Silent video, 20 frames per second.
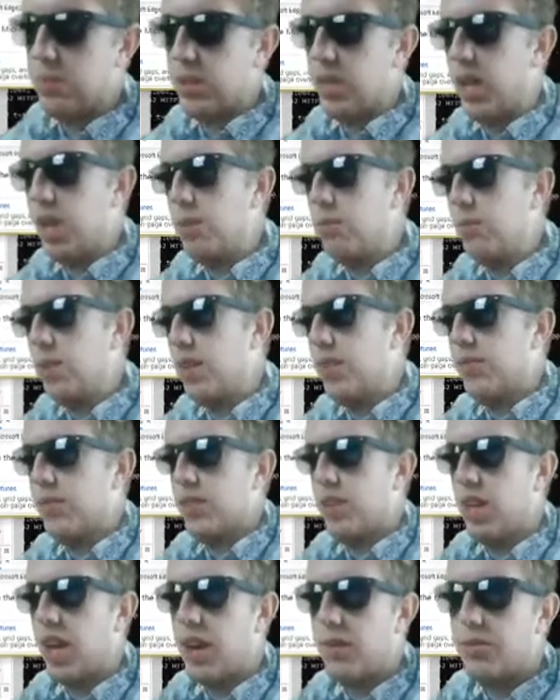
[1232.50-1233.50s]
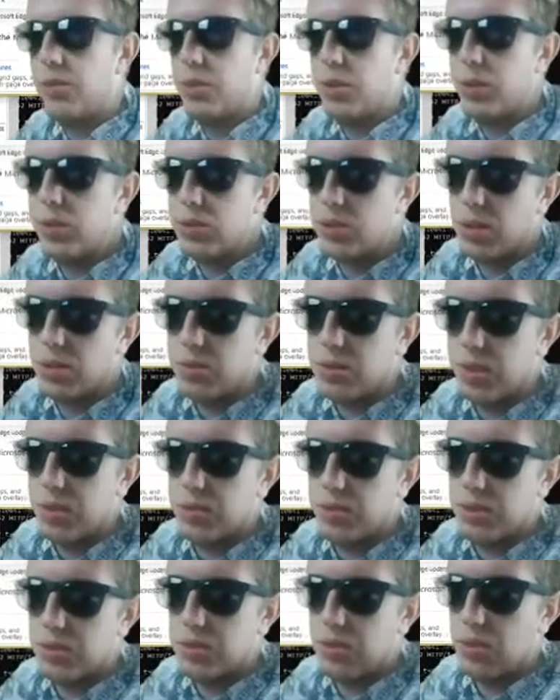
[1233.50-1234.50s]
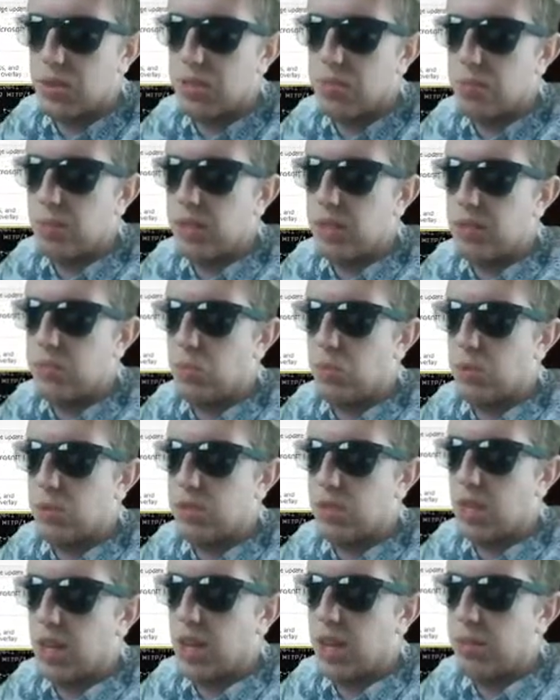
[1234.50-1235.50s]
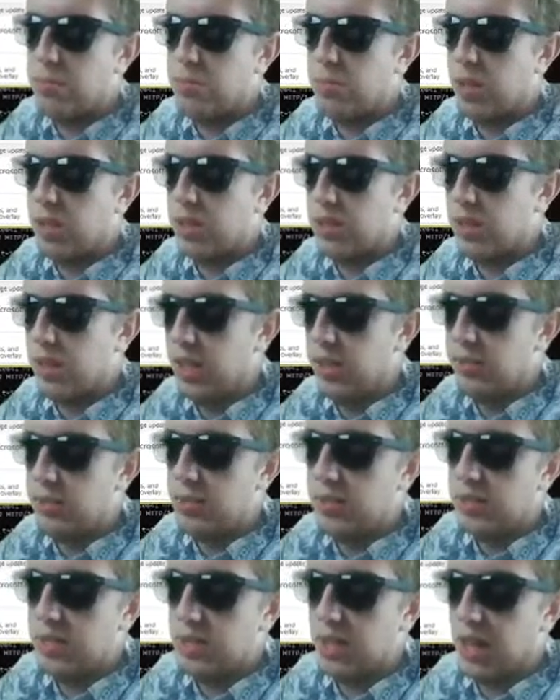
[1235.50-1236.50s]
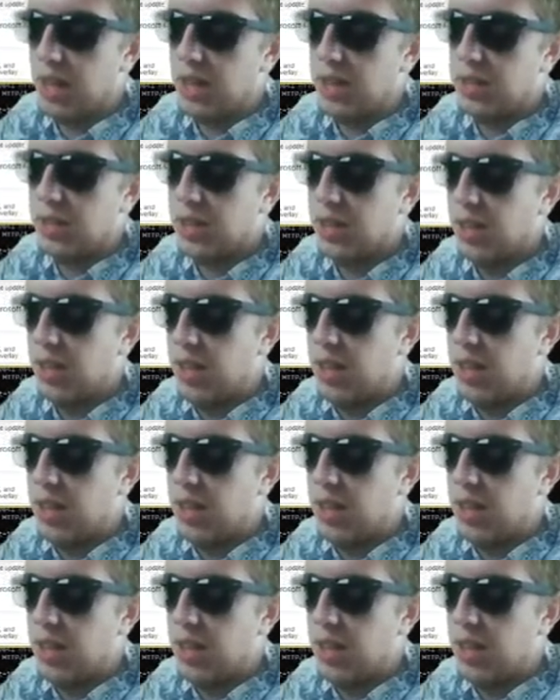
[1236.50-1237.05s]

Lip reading: the game dev. In the afternoons, I'll definitely start spending more time on level design.